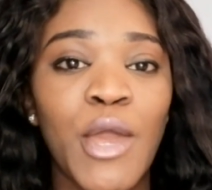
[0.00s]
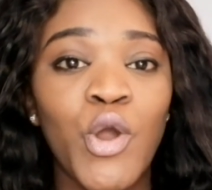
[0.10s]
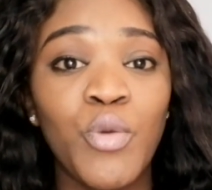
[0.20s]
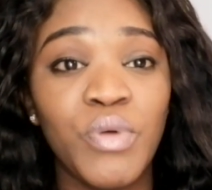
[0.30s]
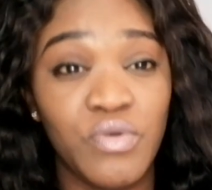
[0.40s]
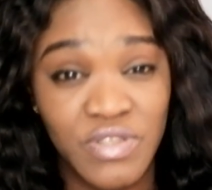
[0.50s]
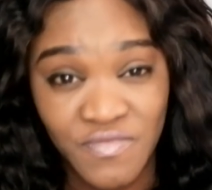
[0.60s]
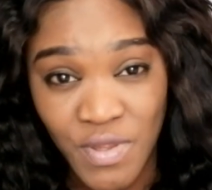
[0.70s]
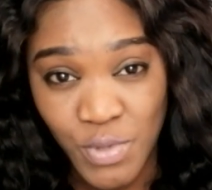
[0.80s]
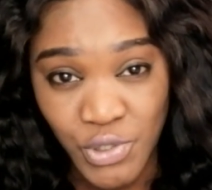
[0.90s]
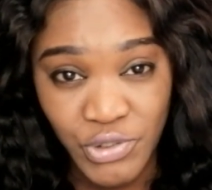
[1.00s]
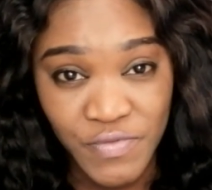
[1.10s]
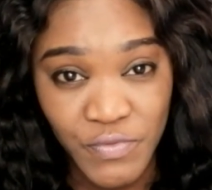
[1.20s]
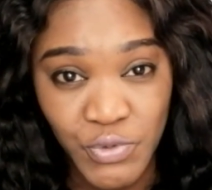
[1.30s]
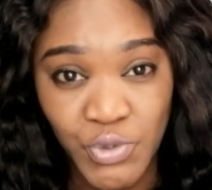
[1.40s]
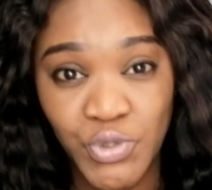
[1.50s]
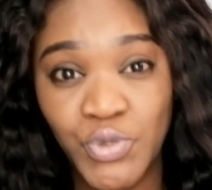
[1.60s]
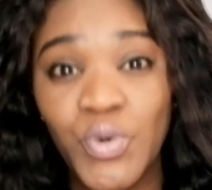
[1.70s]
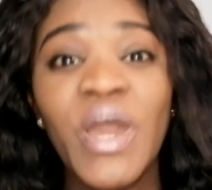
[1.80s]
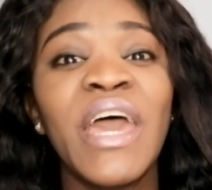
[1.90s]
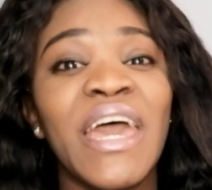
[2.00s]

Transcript: I hope it was very useful to you,